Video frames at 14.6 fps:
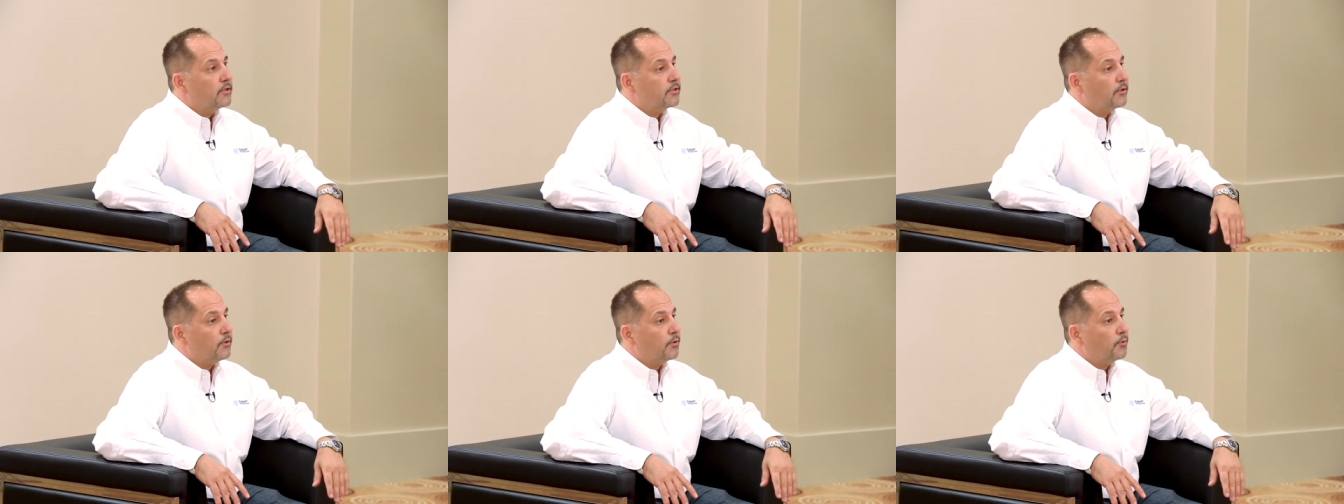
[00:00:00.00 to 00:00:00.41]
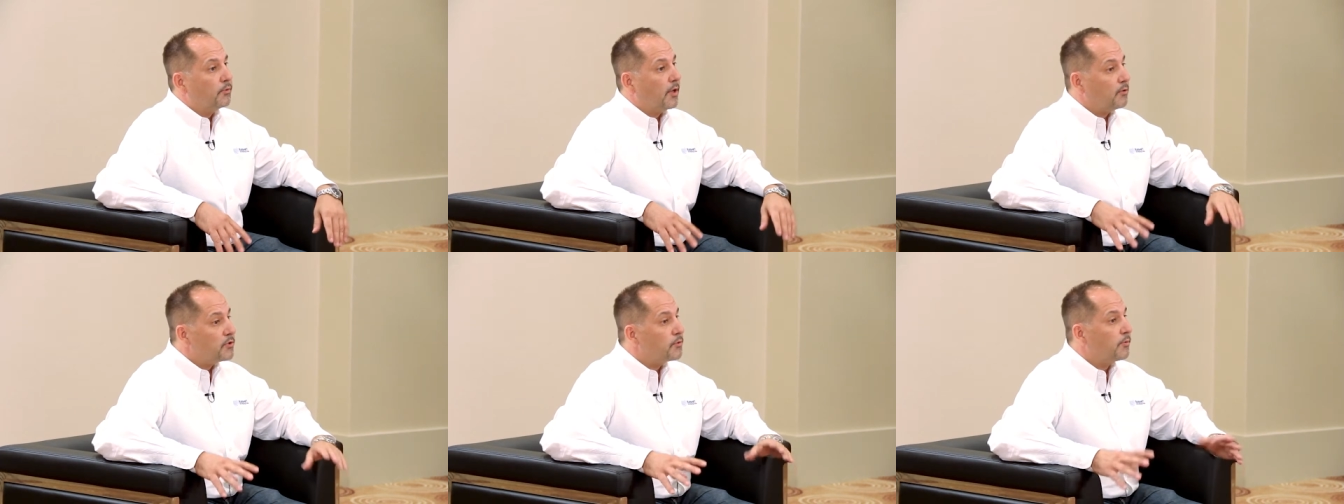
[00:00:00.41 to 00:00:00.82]
So
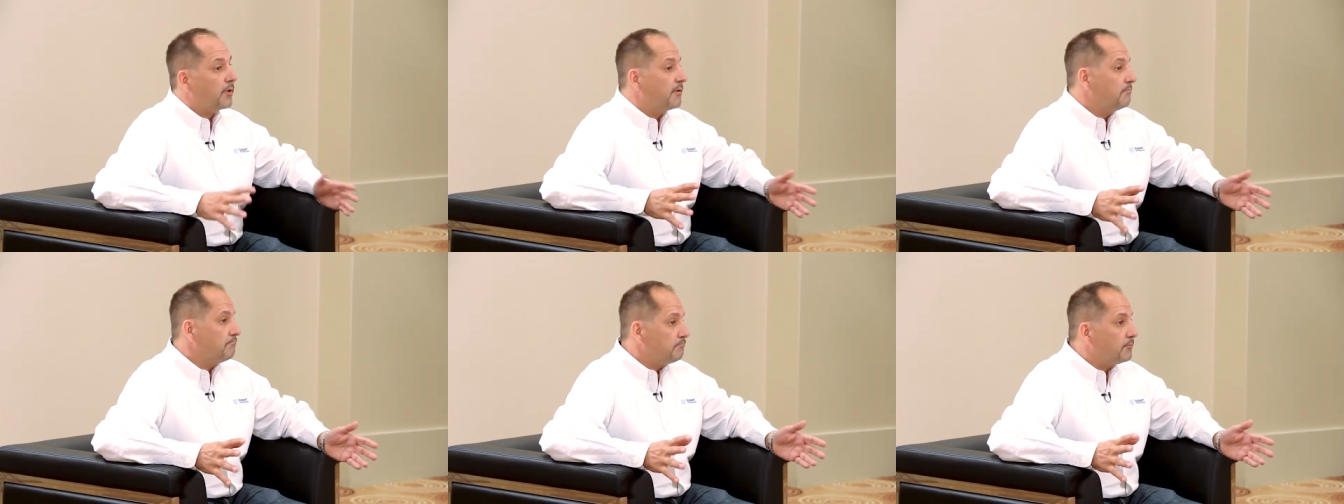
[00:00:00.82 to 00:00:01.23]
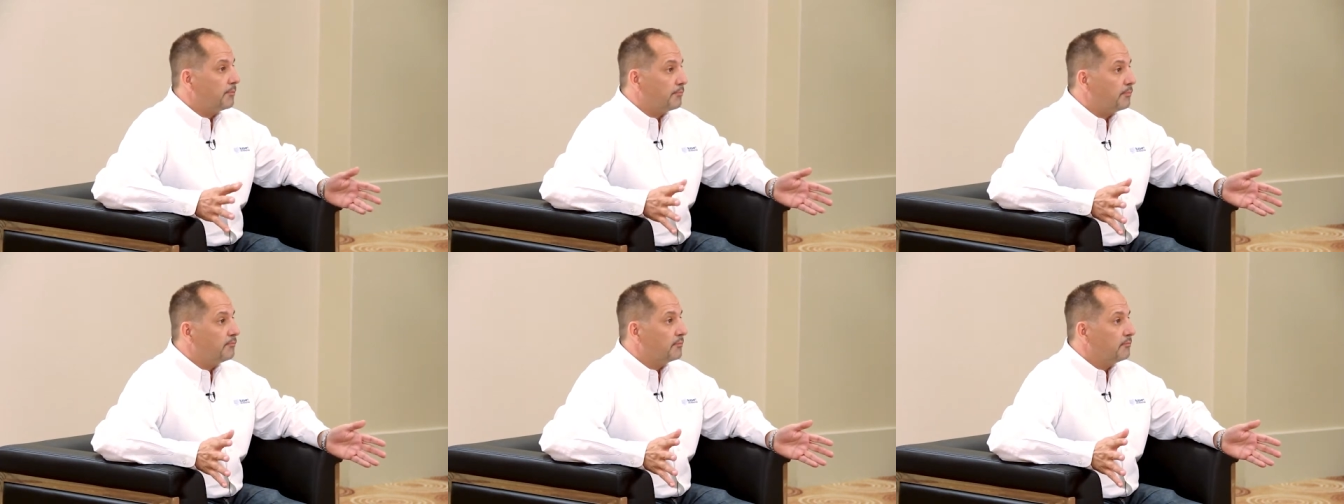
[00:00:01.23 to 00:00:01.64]
those were
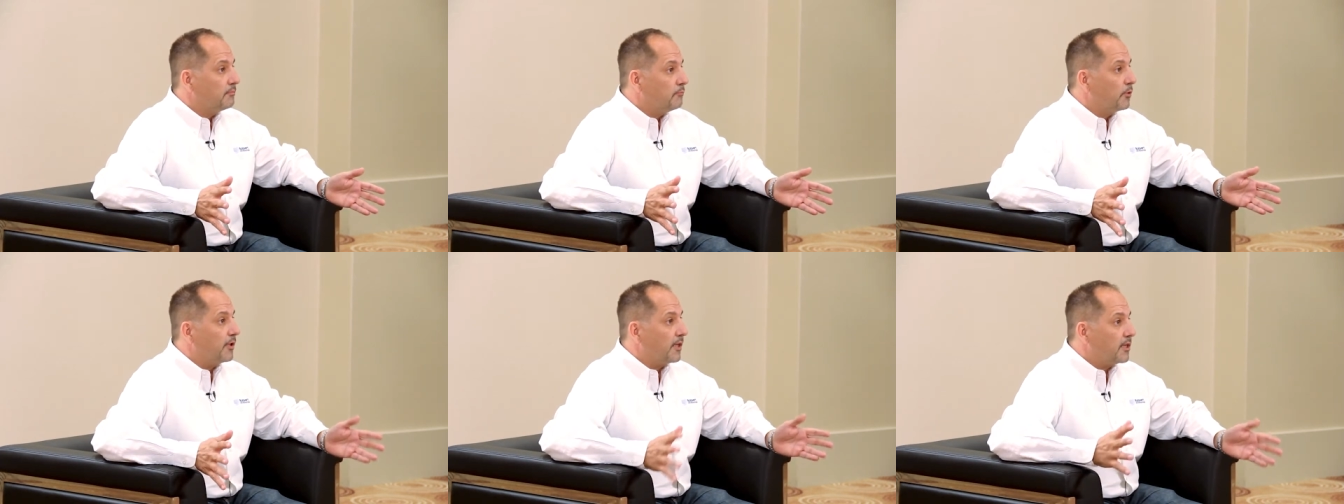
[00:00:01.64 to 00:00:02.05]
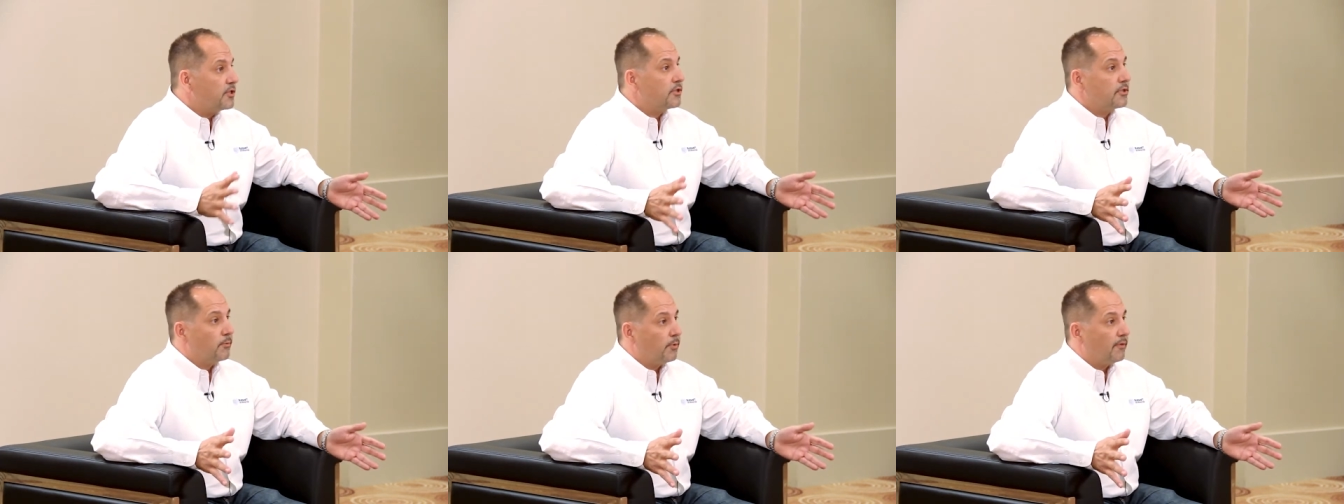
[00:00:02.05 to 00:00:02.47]
one of the
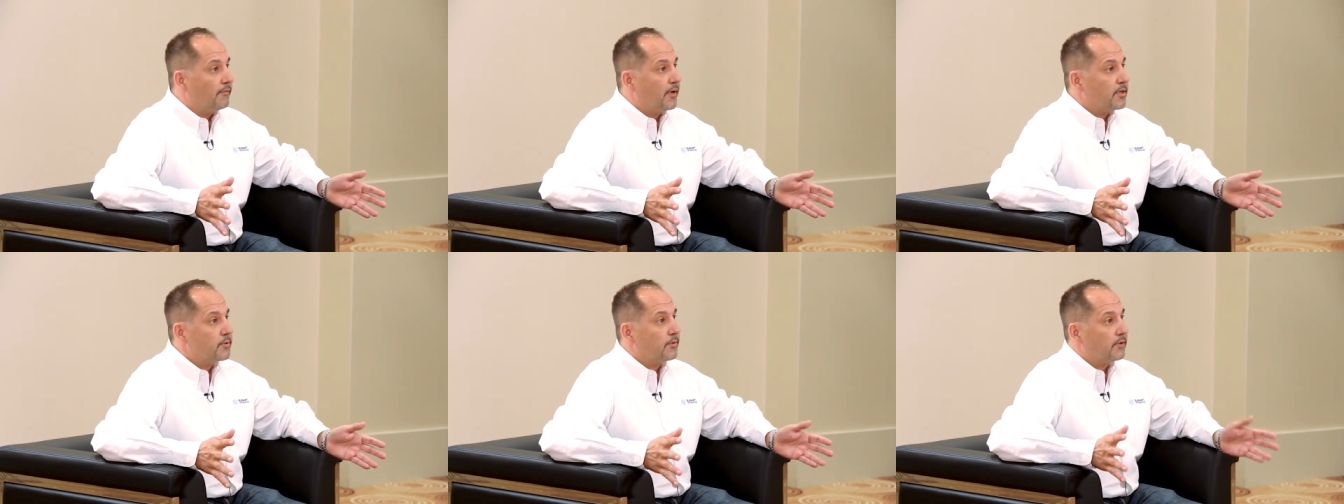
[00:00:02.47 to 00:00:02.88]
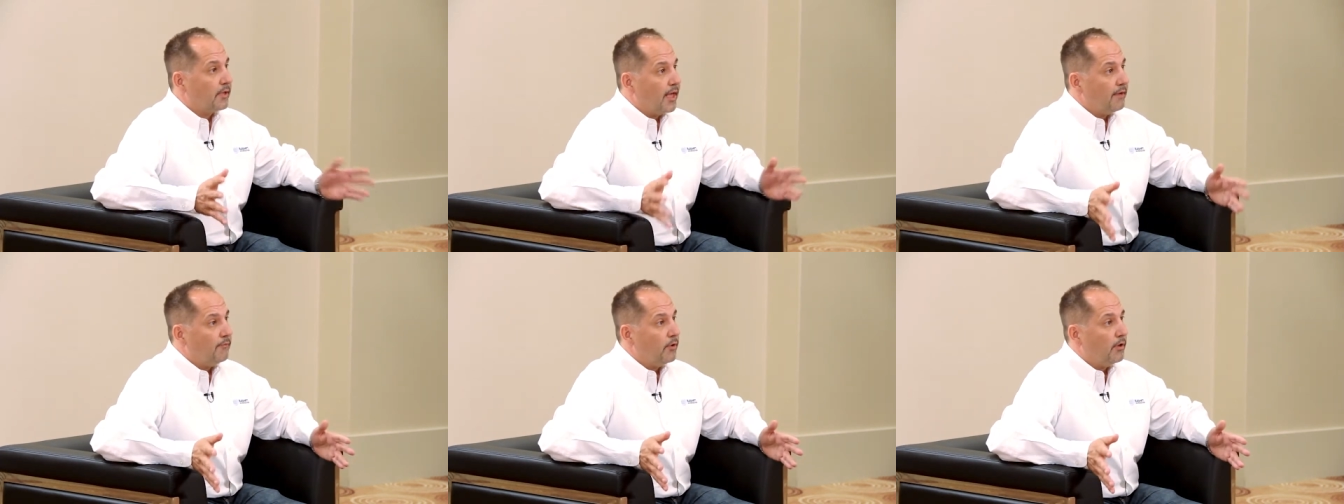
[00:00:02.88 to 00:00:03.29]
issues that we faced with
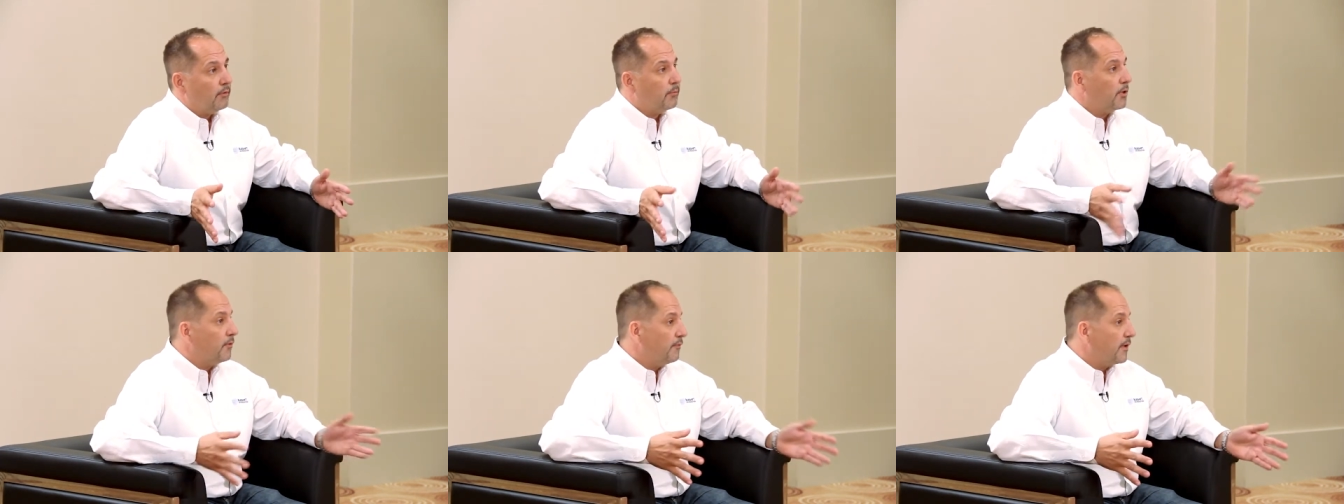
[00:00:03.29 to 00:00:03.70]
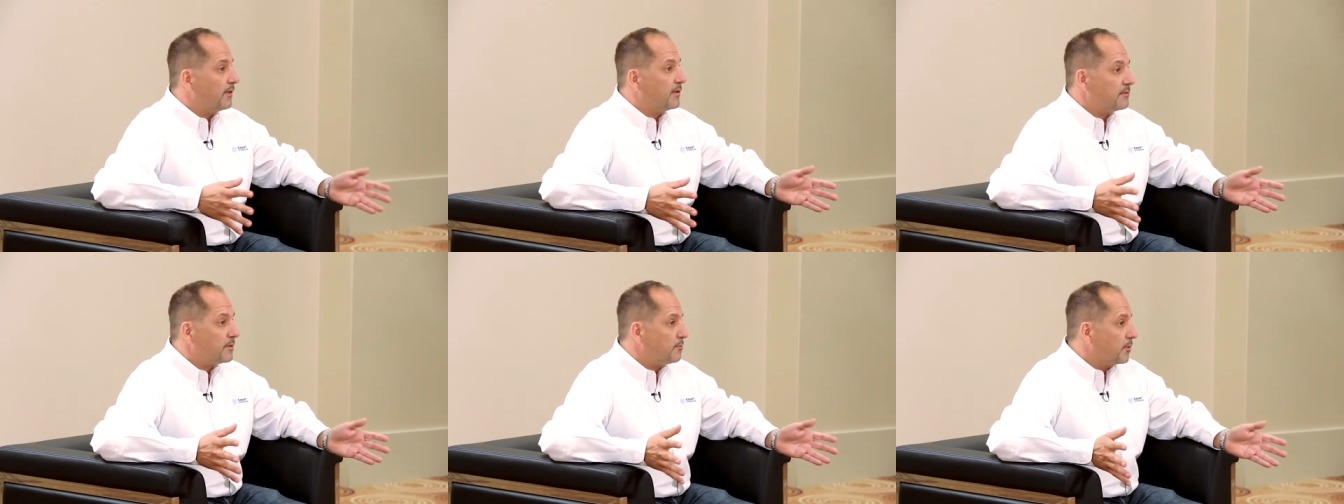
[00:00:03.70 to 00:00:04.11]
Live Vault, and we don't
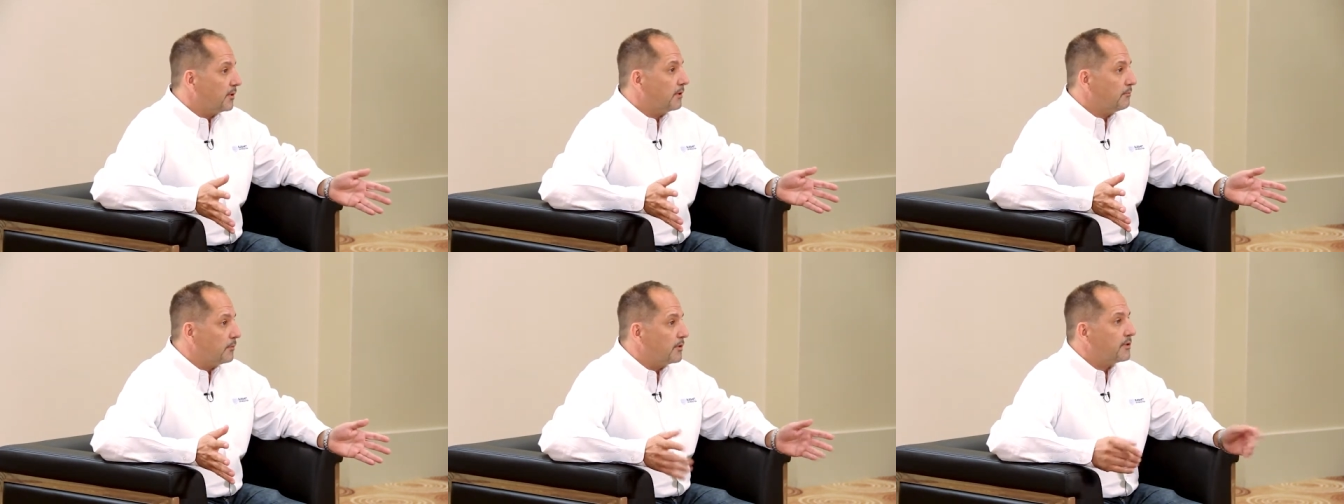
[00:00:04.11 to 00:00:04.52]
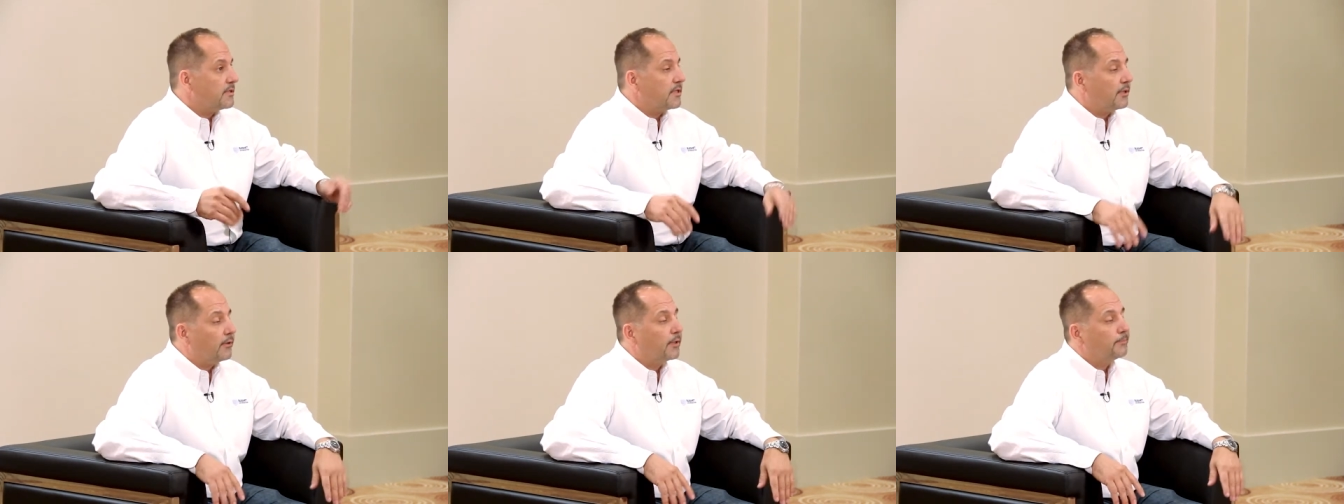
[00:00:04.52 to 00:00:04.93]
face with
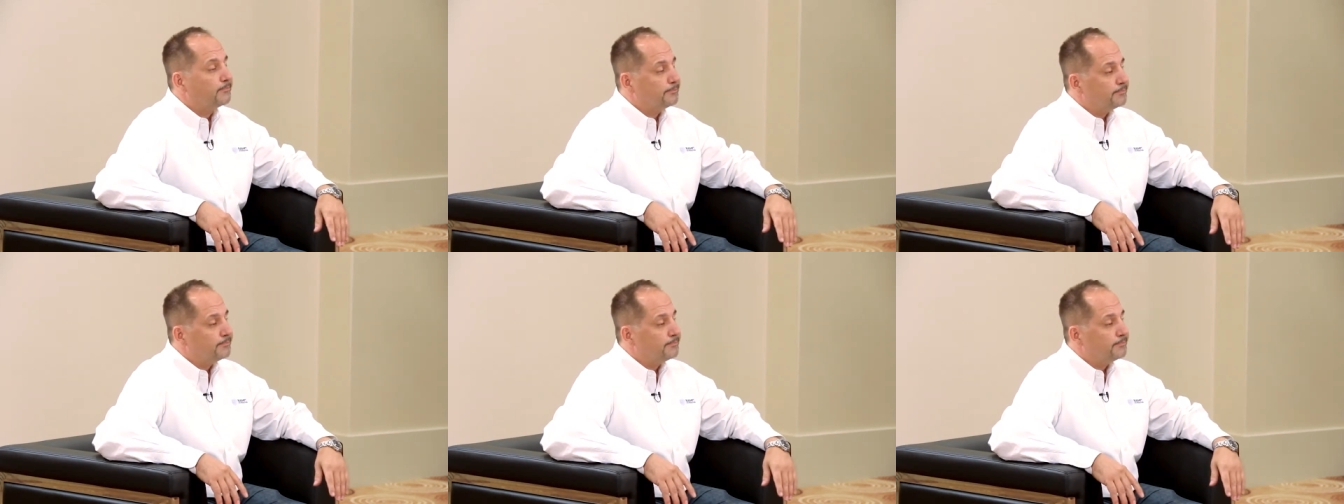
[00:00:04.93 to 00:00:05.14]
Asigra.